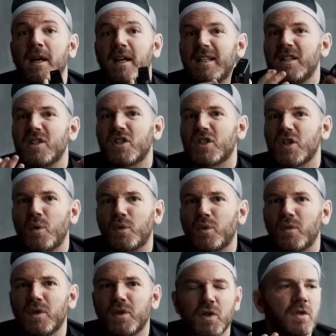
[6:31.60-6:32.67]
It didn't soak
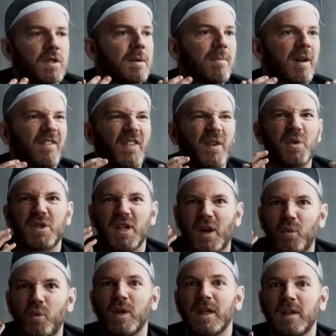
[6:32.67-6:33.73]
through the jersey, but if it was like
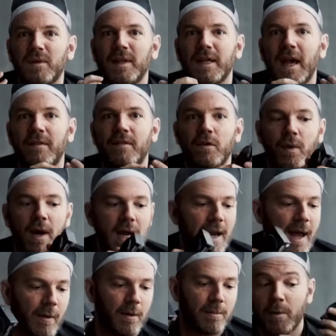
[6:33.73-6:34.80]
really heavy rain,
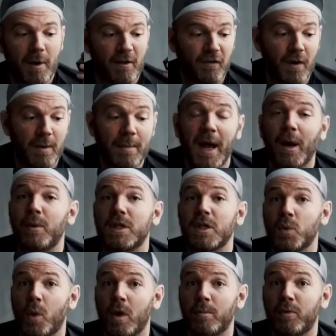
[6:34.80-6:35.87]
I would put it in my frame bag, which
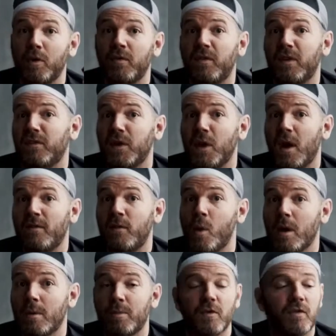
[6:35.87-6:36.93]
is waterproof, and if you don't have a
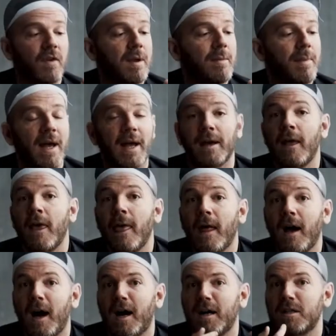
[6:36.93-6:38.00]
waterproof frame bag,
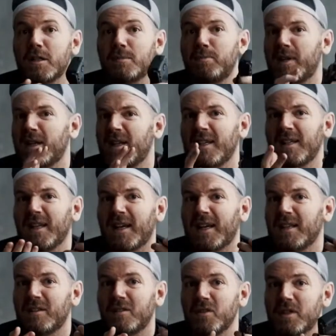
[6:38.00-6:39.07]
just put it in
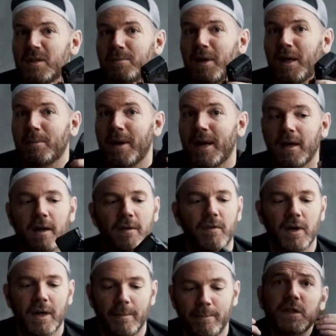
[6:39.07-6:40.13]
like a little Ziploc bag and
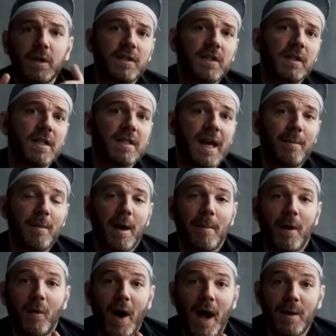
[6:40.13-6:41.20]
cover it up. So I took this camera on
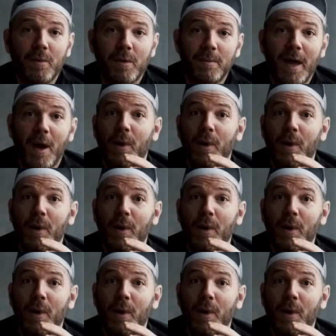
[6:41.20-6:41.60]
my ride with me.